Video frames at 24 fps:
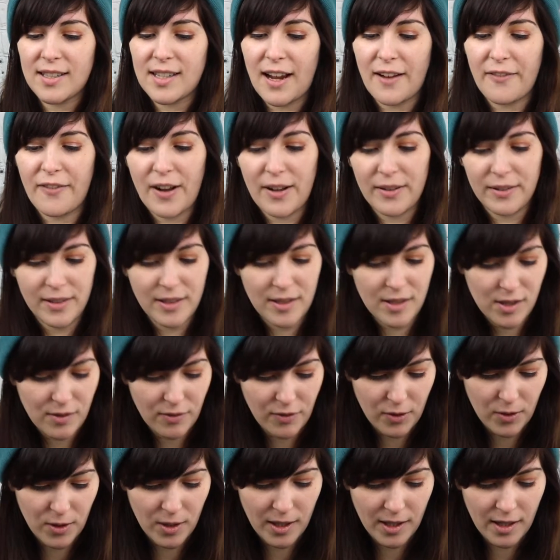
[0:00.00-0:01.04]
I found this
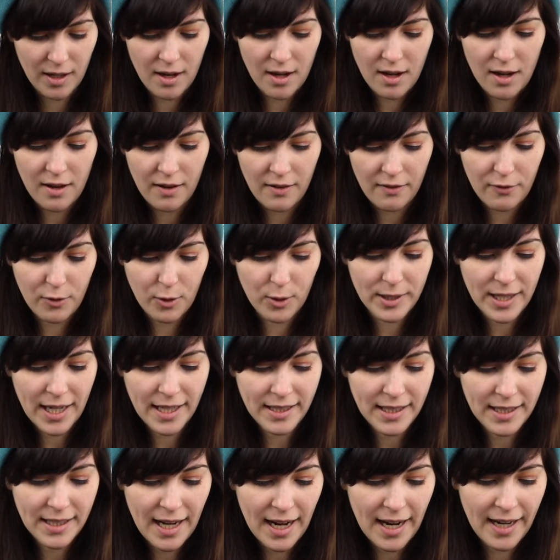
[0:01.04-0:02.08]
for
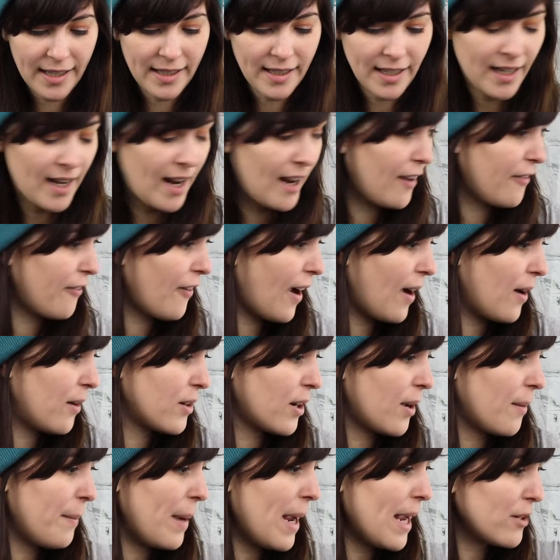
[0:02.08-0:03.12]
$4.99 and I found
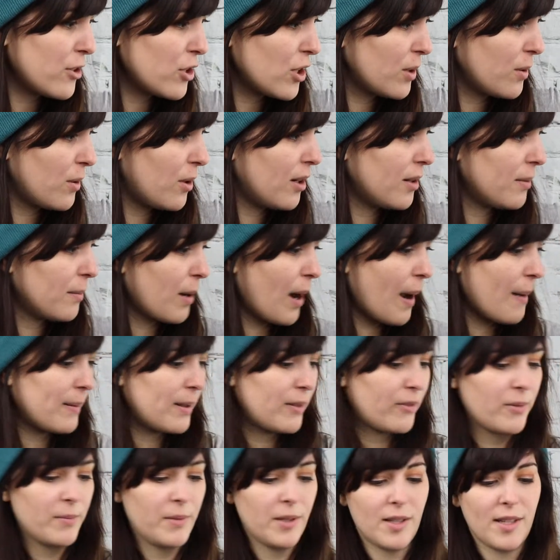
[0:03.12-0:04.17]
a matching one probably
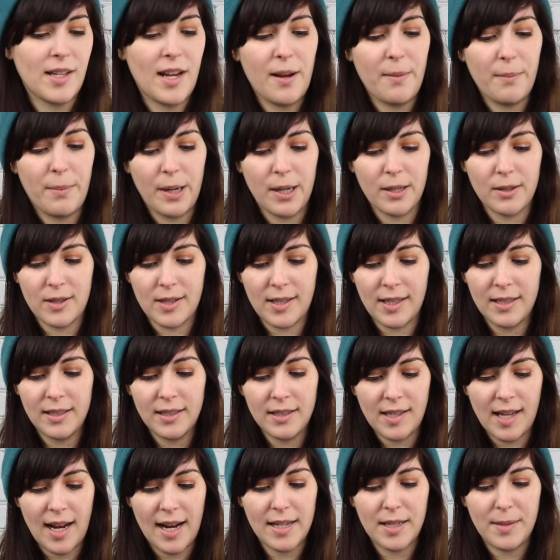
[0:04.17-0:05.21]
from the same person,
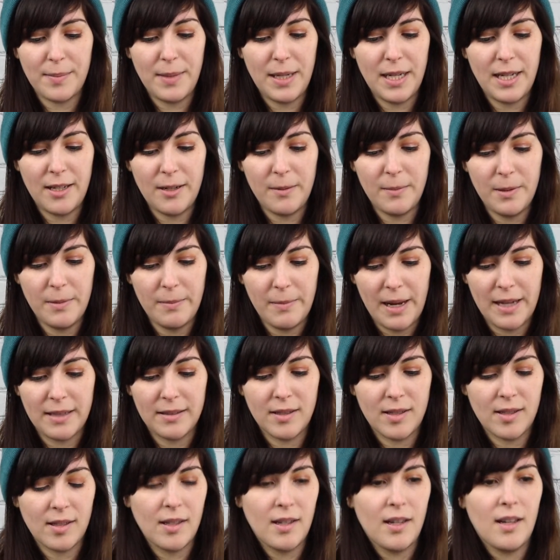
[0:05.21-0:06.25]
size medium and
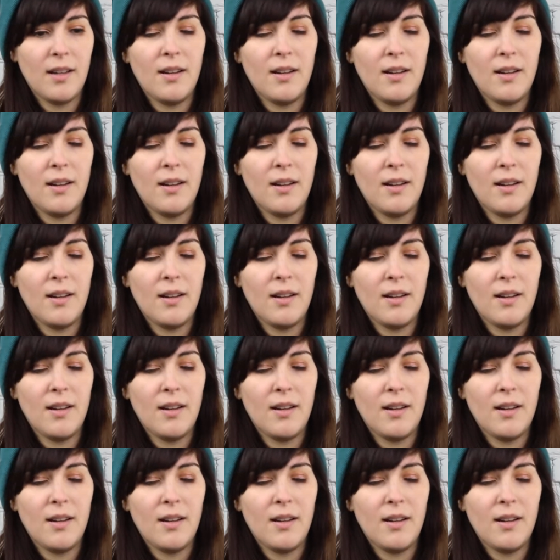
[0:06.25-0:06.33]
men's,